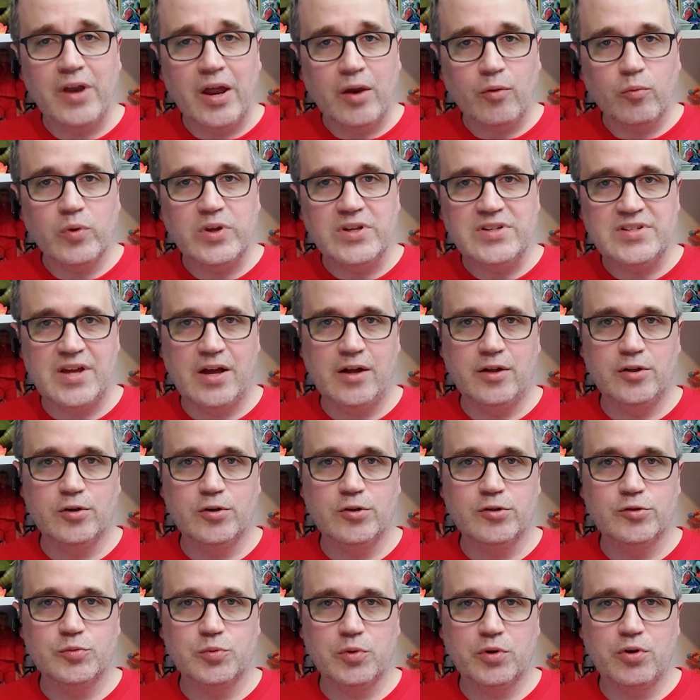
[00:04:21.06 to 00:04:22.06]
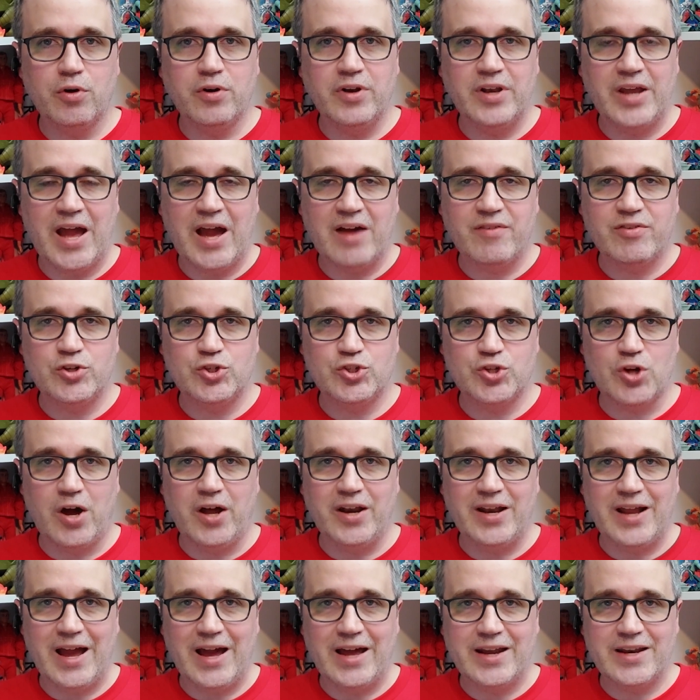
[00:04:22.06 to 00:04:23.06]
retailers were going to have a
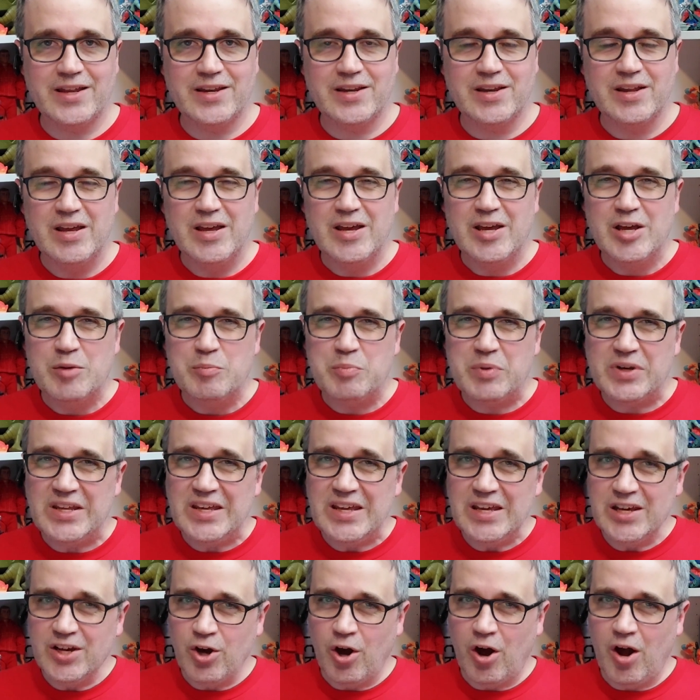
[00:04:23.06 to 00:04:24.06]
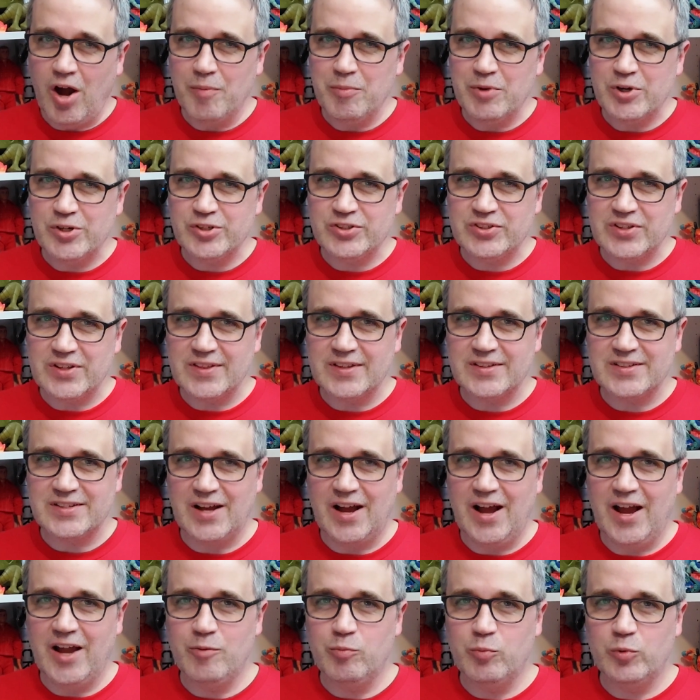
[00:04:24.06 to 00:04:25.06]
shot at it, but e-commerce at the
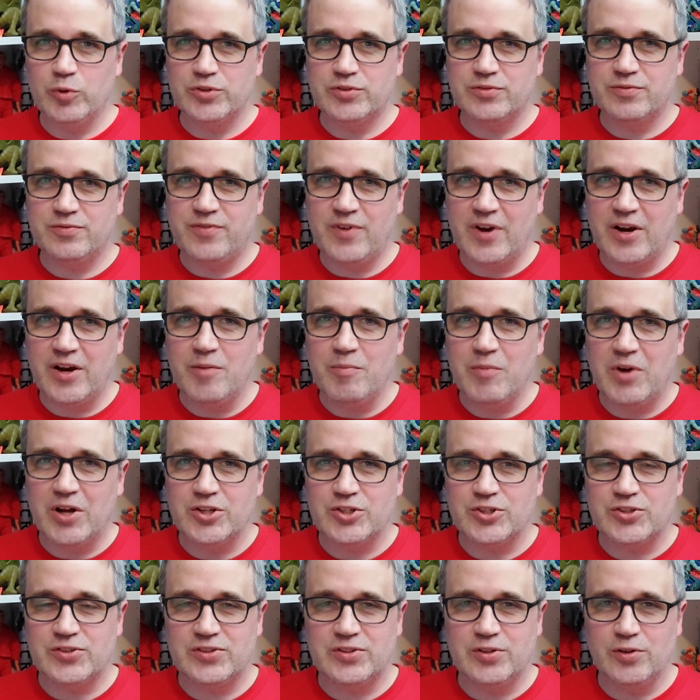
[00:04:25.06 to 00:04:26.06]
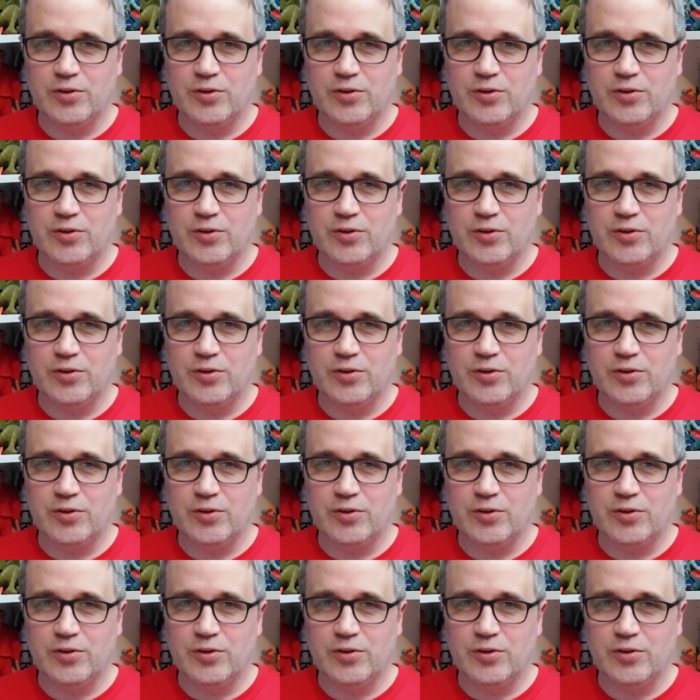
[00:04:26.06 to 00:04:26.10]
time was very much still